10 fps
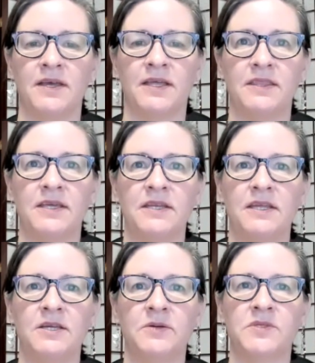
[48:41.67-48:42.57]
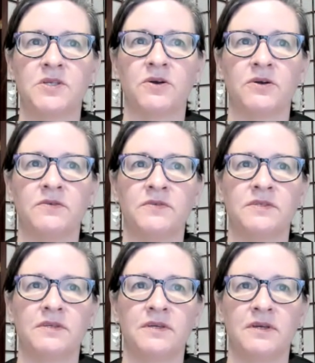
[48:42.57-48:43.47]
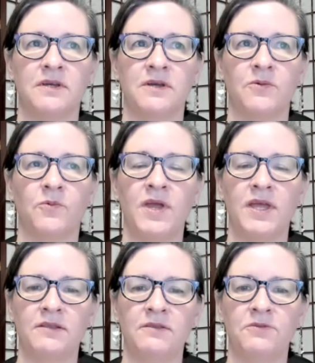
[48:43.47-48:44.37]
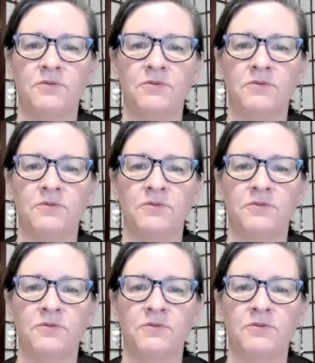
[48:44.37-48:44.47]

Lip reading: And then he observes, when